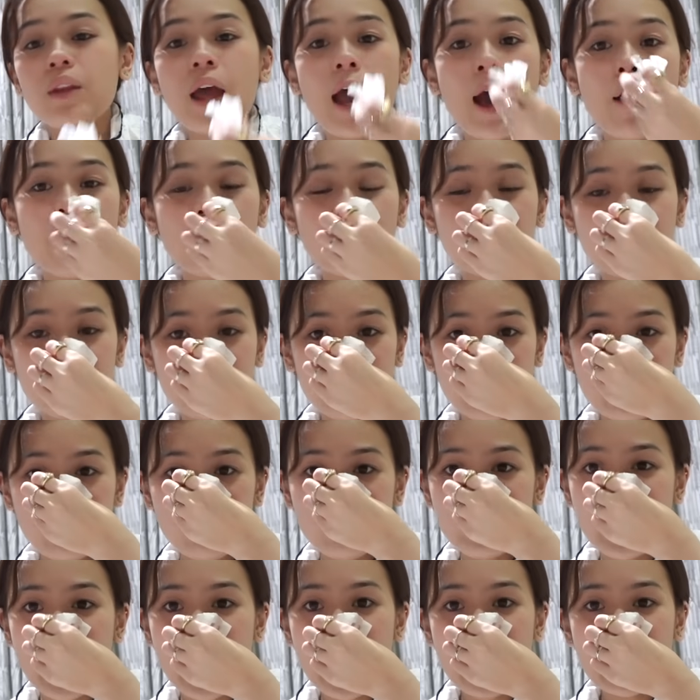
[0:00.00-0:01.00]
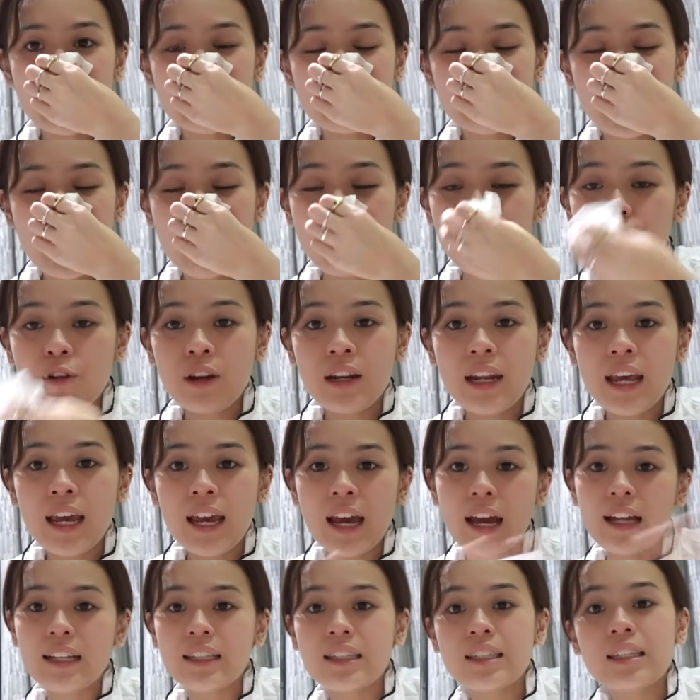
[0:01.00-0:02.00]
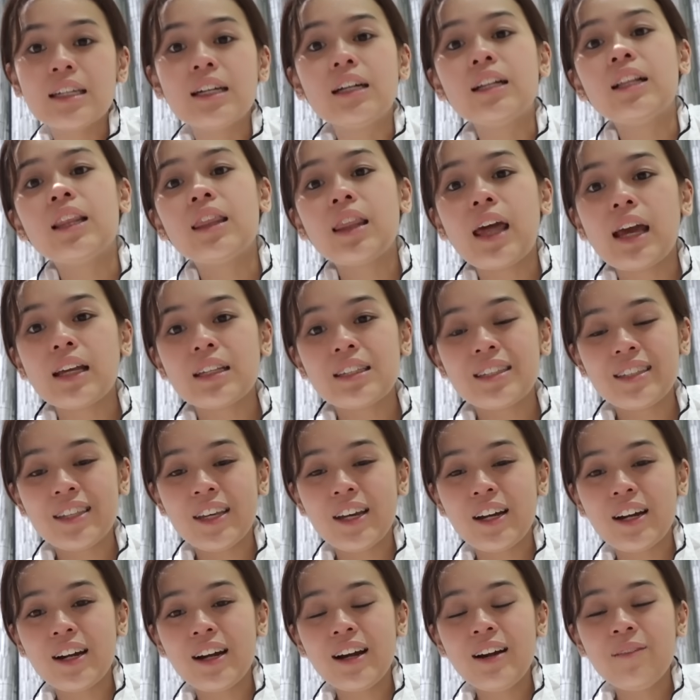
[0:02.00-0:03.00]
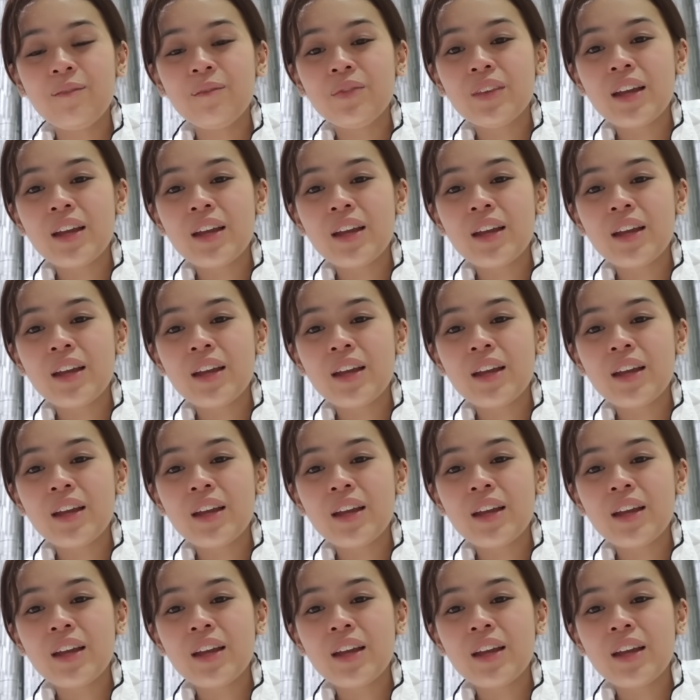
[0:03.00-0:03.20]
I will see you guys every day until next year.